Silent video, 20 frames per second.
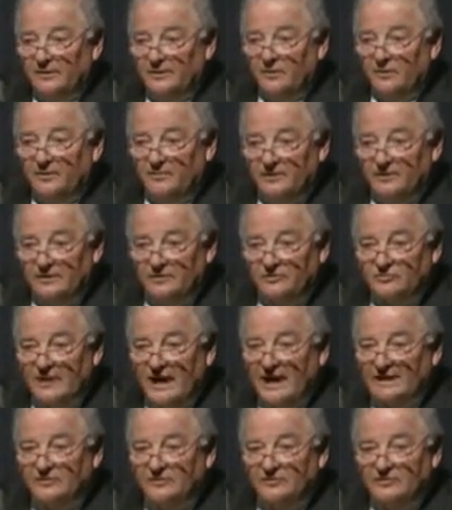who had been
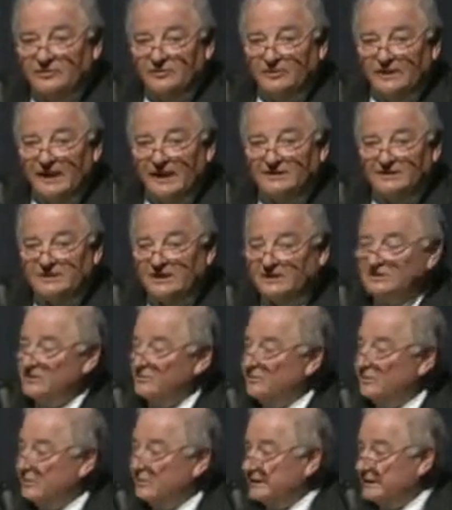attracted to the SS
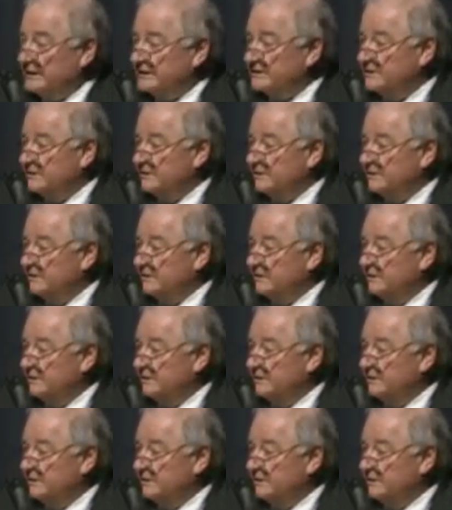and police